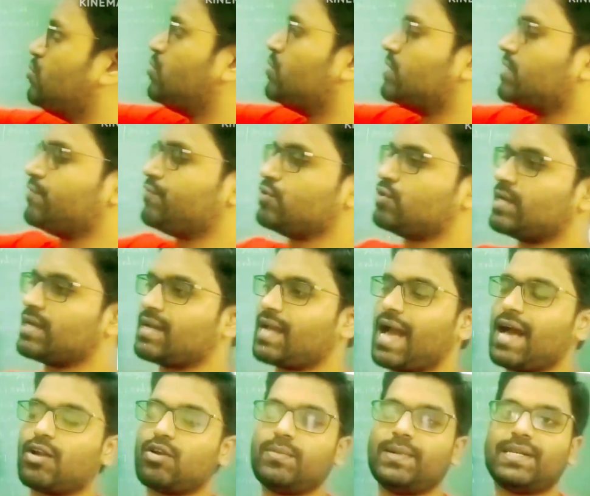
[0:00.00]
you, if you take
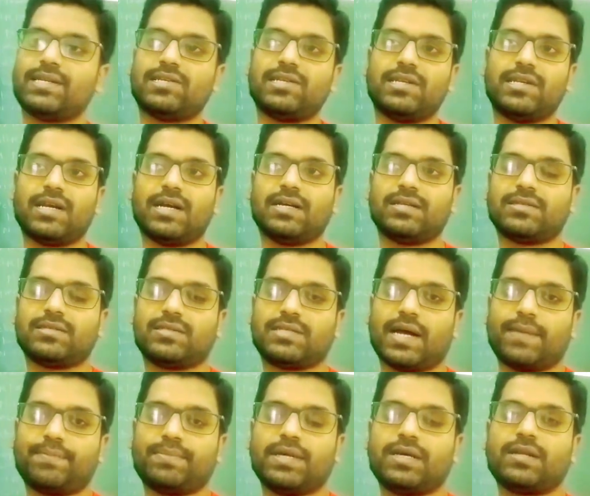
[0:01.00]
aromaticity
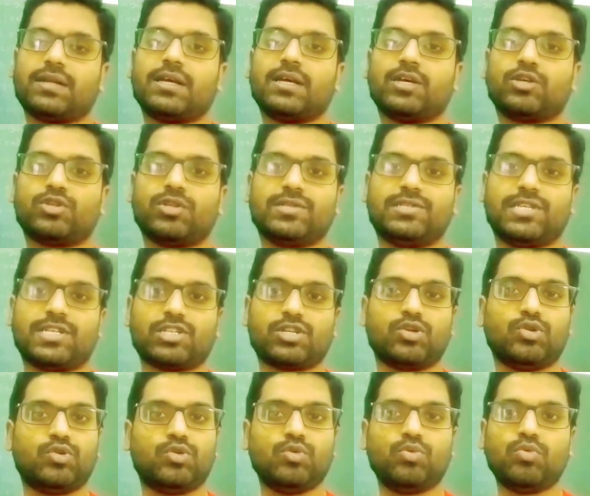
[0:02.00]
chapter, so
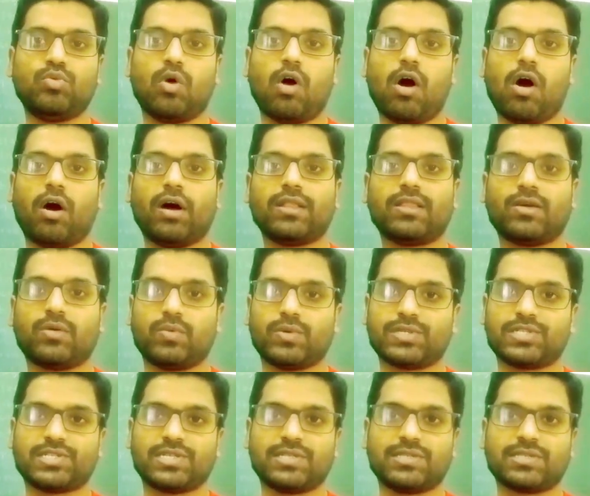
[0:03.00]
just do all the
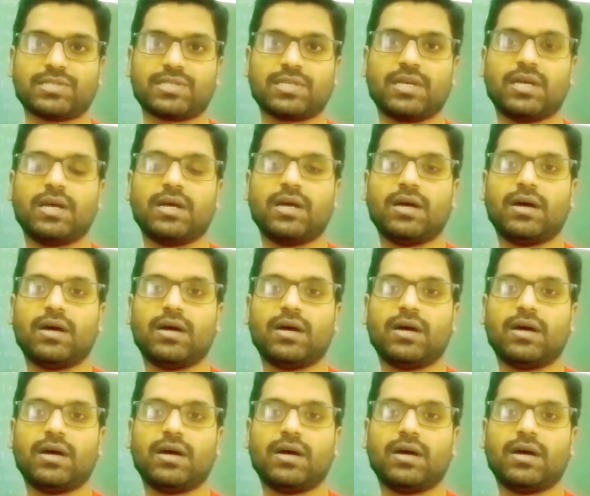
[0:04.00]
questions